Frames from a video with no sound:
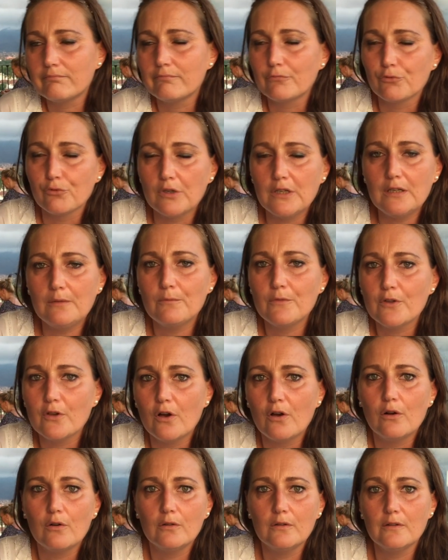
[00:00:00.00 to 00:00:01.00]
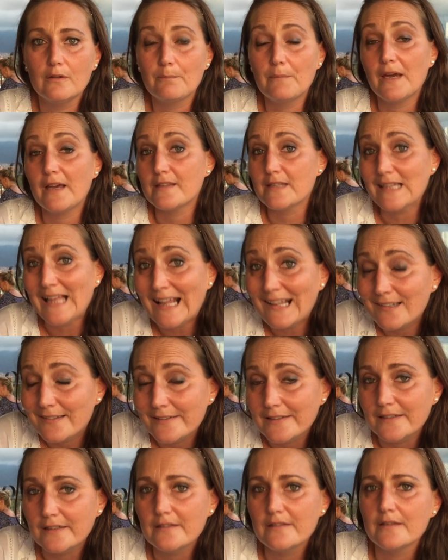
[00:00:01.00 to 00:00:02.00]
dreams, goals,
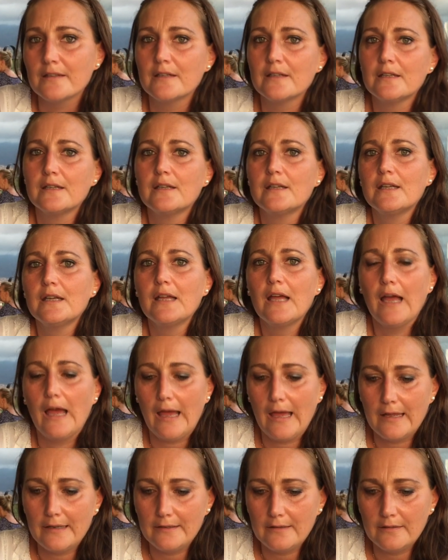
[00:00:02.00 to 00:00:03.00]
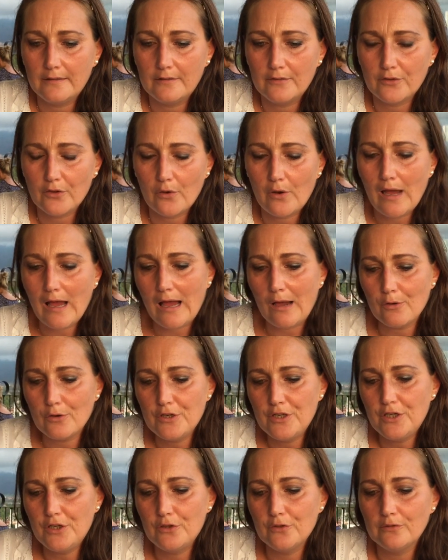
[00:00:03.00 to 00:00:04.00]
personalities. And so how
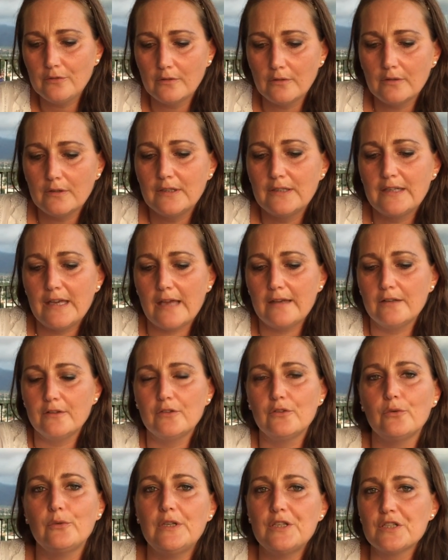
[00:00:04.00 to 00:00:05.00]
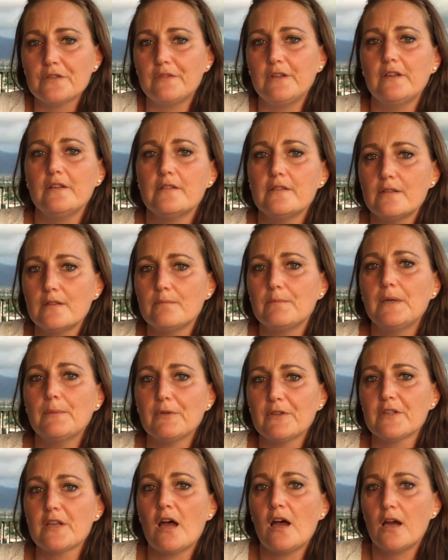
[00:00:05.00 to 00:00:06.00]
do you get into each of these
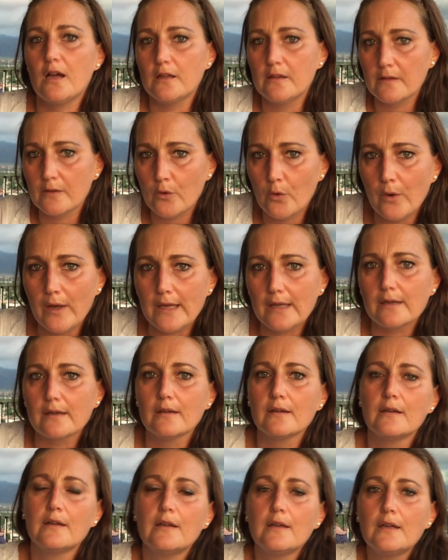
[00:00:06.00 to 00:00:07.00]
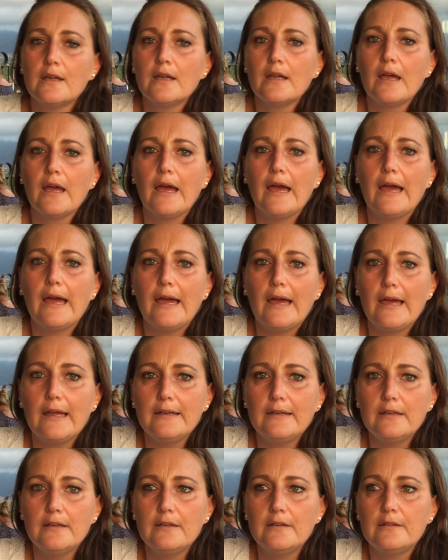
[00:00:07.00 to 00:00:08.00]
people's hearts quick?
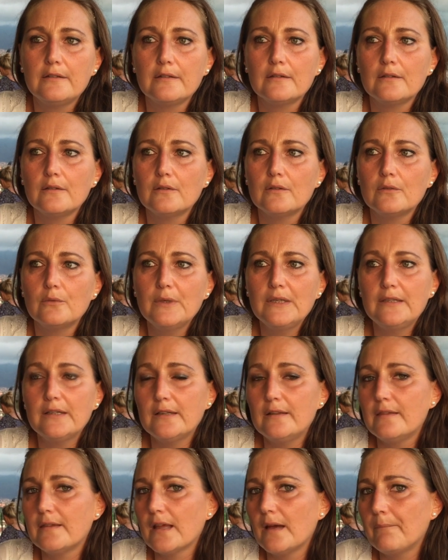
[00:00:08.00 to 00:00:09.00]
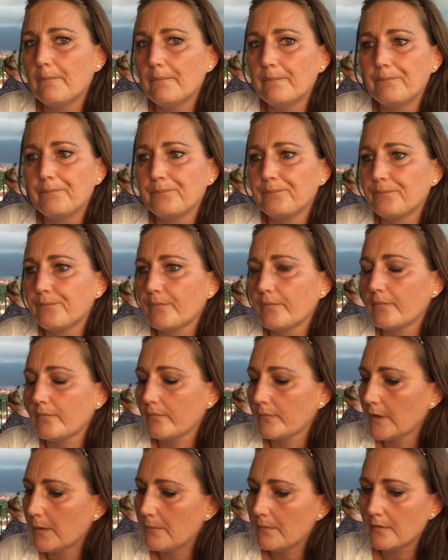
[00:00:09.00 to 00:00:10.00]
And we did some
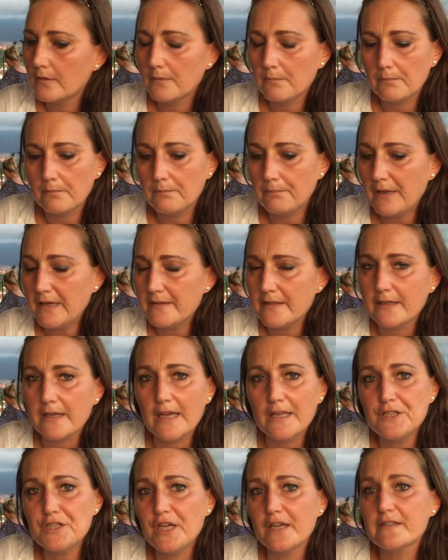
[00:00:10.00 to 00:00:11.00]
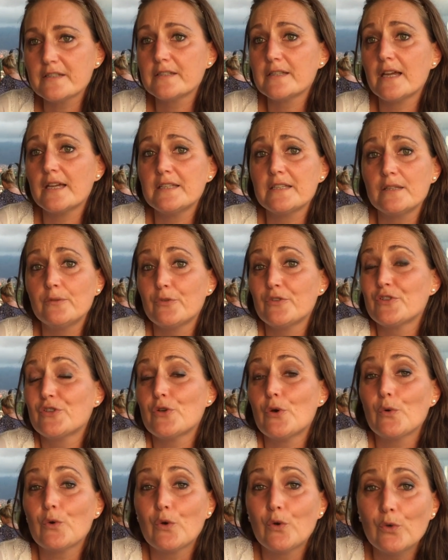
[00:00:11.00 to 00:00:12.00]
basic energy exercises. It was
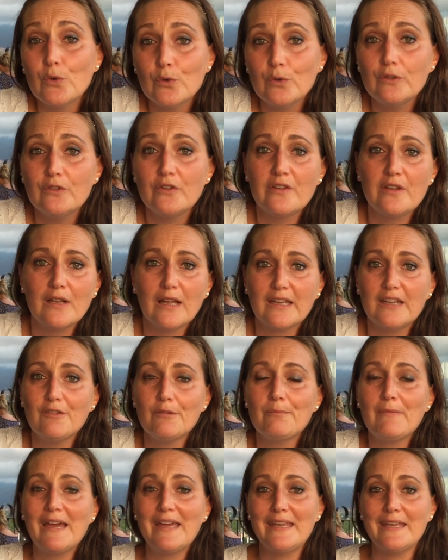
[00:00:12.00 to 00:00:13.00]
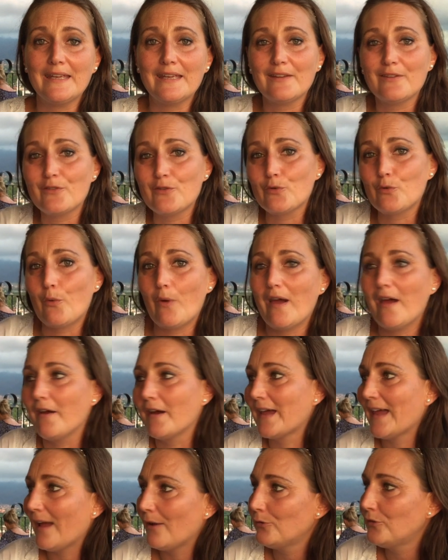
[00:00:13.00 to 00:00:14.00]
so cool to see like even my square
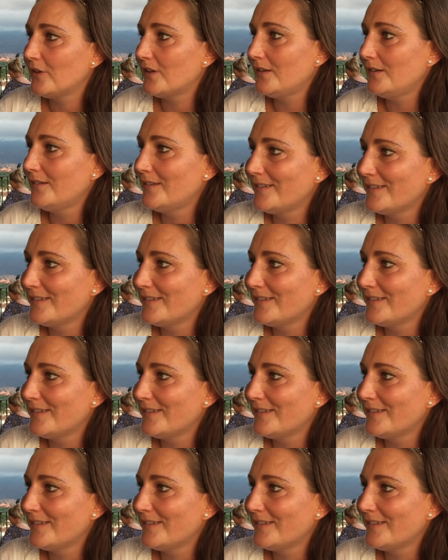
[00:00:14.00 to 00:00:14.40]
accountant